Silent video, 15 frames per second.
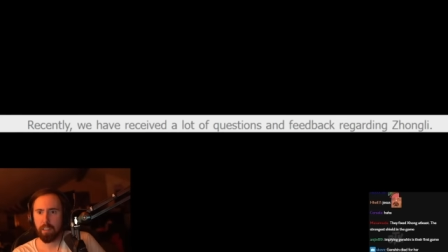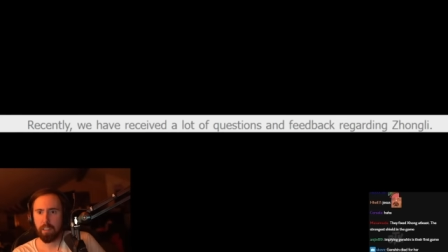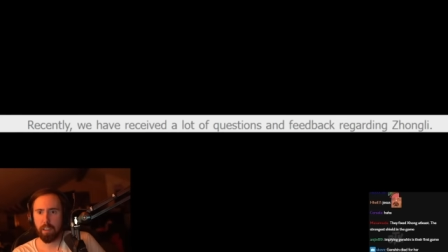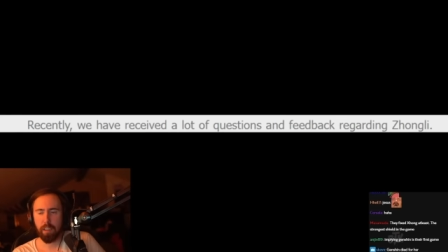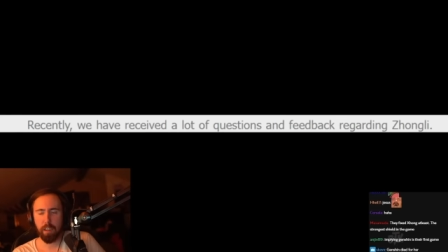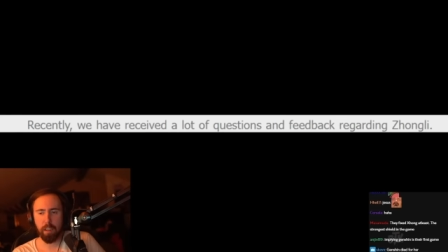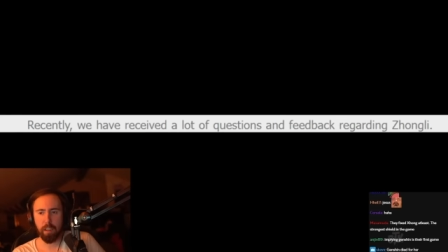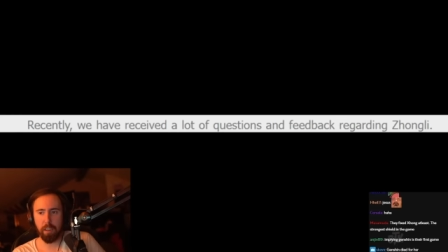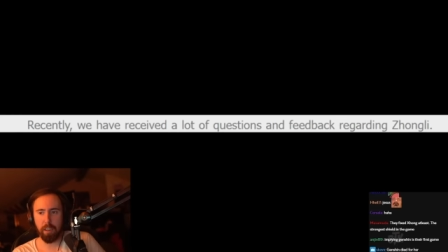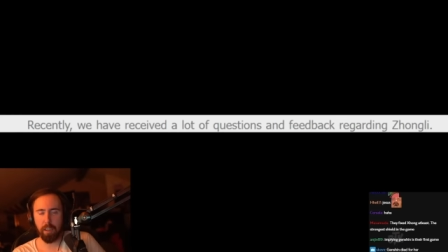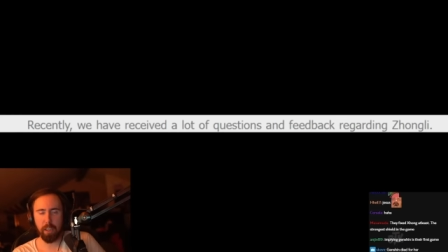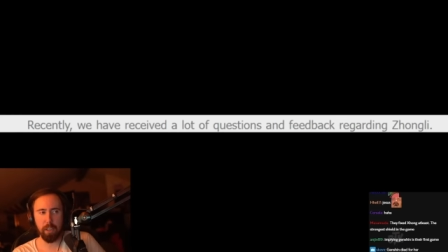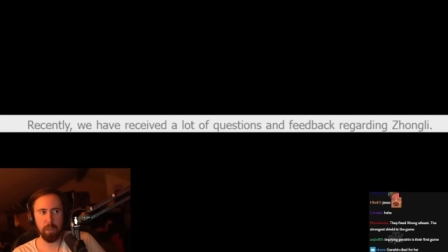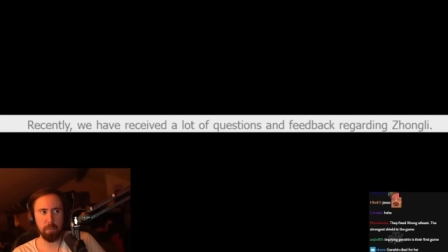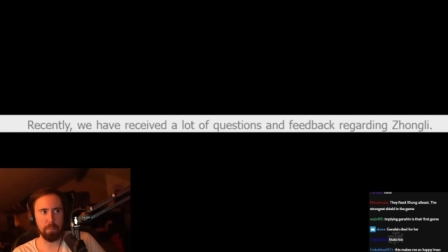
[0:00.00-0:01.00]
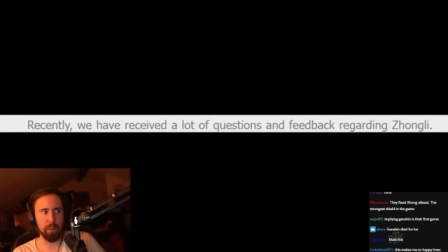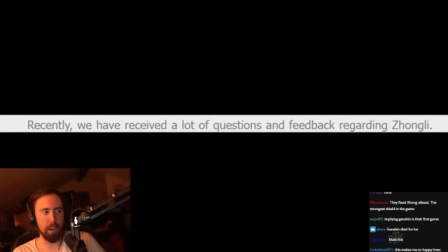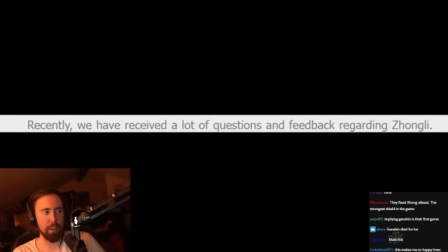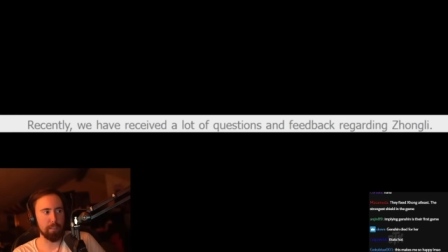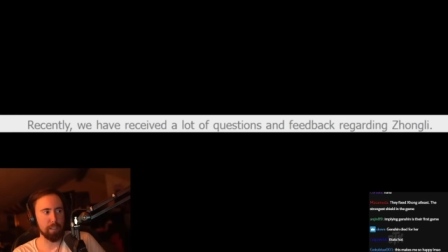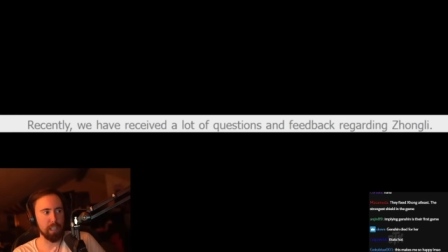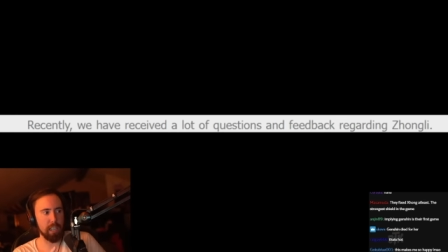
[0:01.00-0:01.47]
Recently, oh, we have bro,
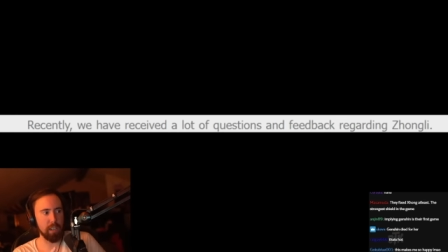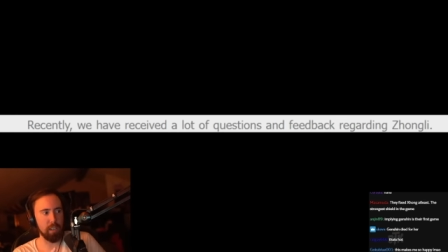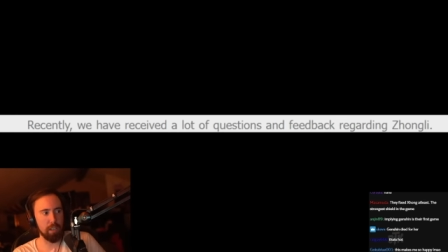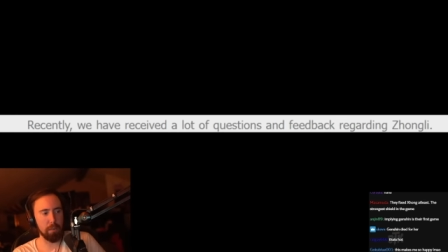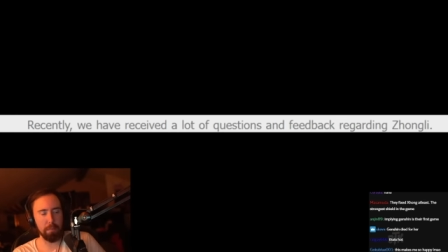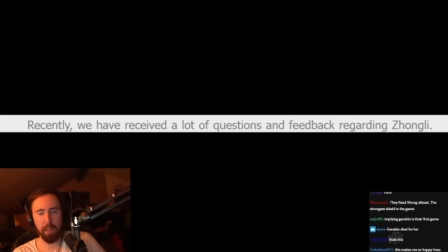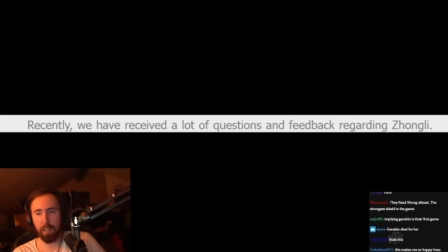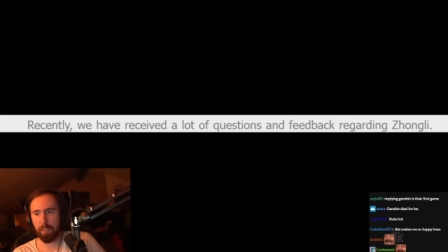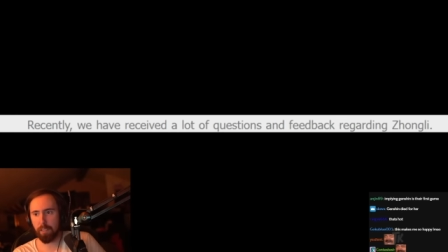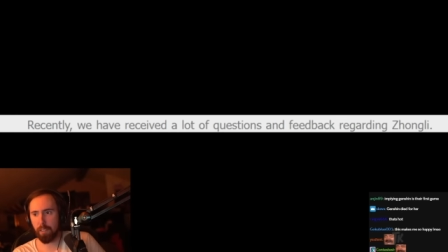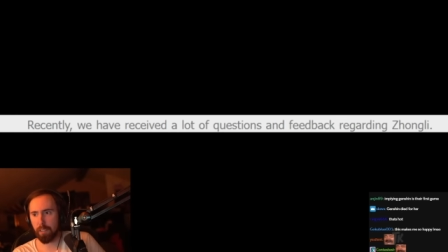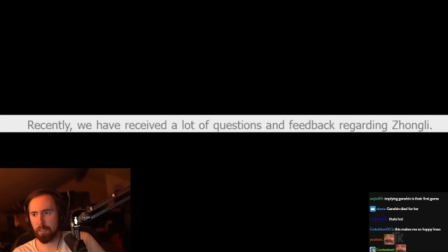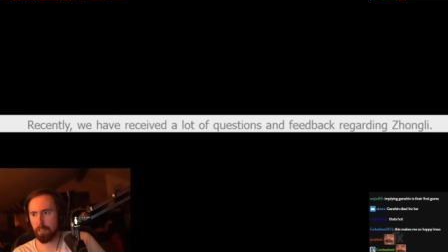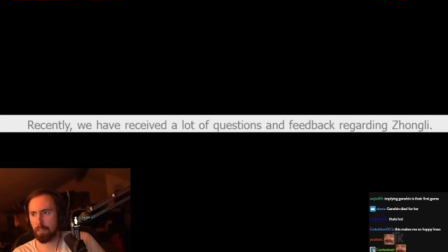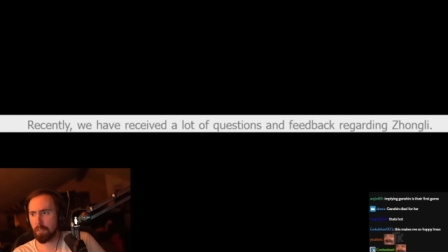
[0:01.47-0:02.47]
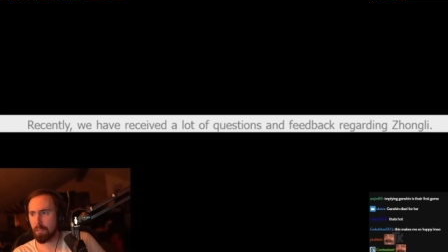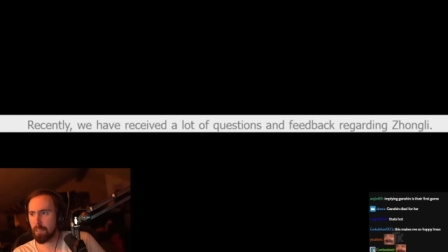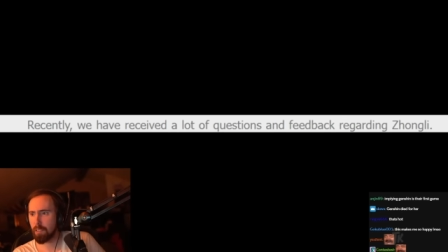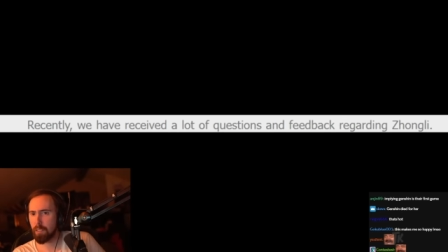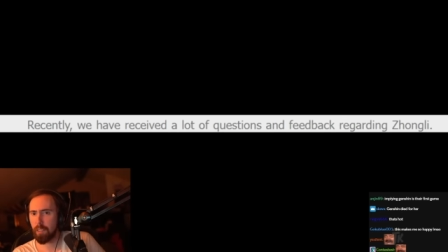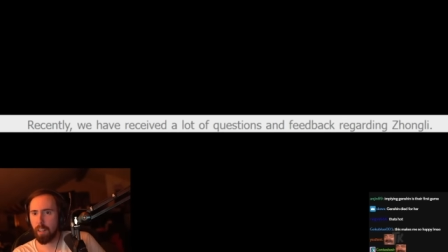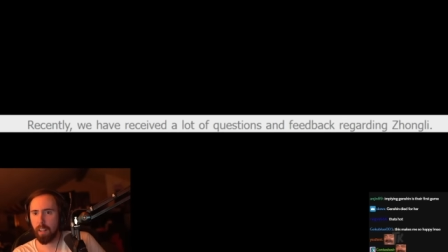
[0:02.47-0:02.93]
received a lot of questions this. and
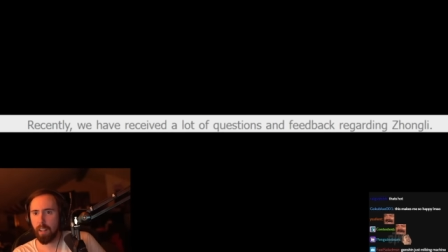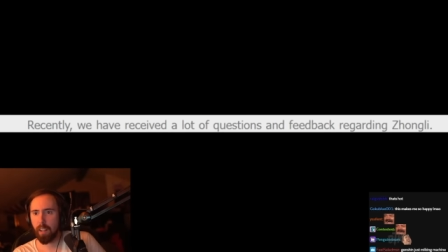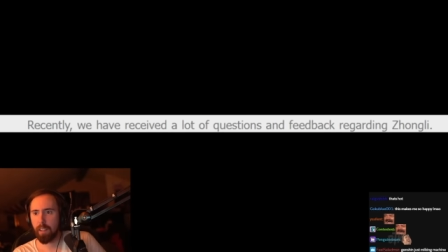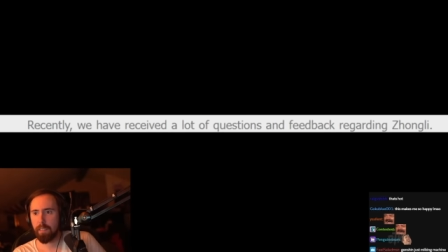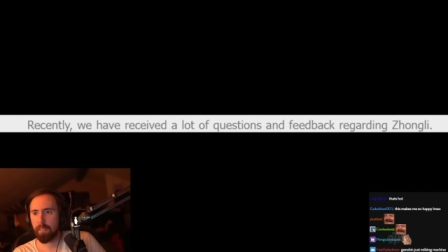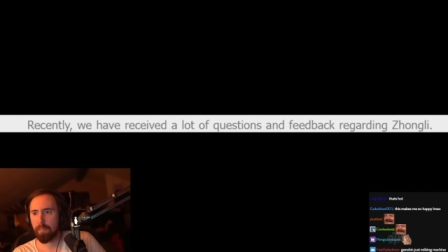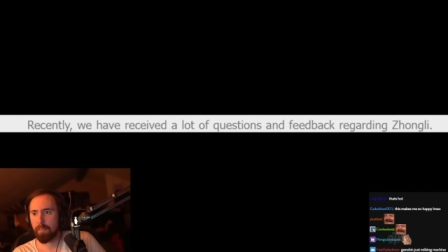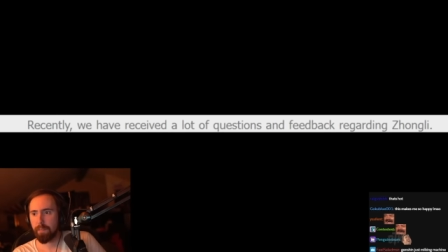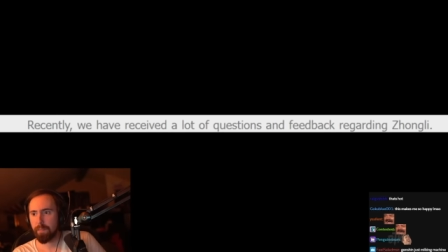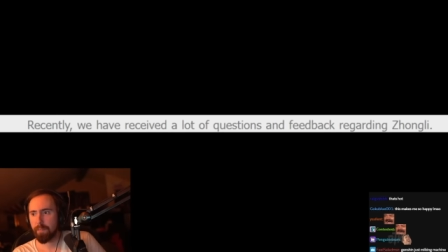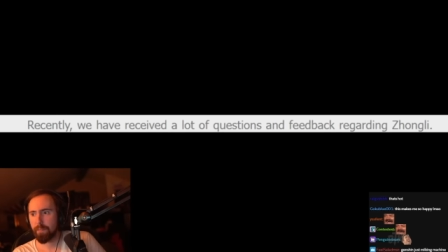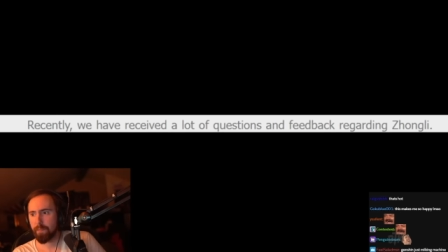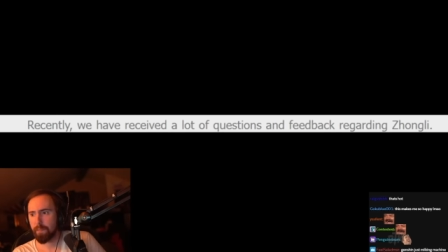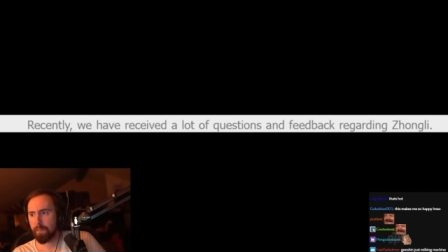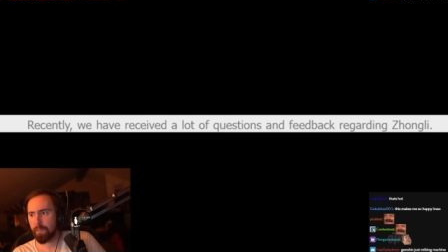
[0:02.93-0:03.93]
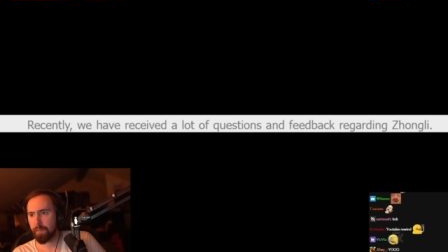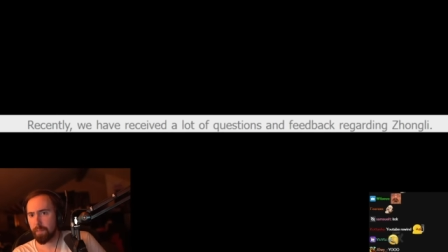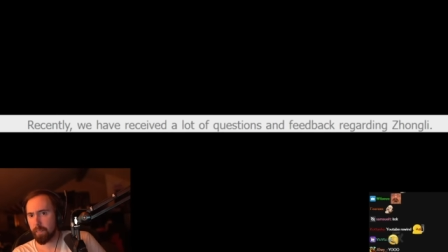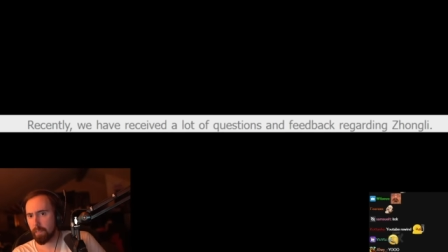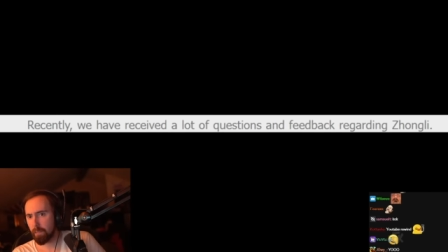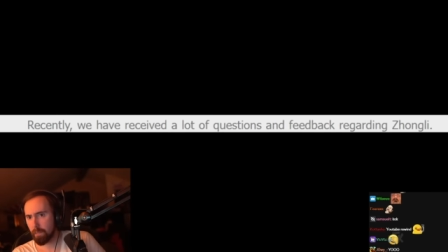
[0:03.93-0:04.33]
feedback regarding Zhang Li.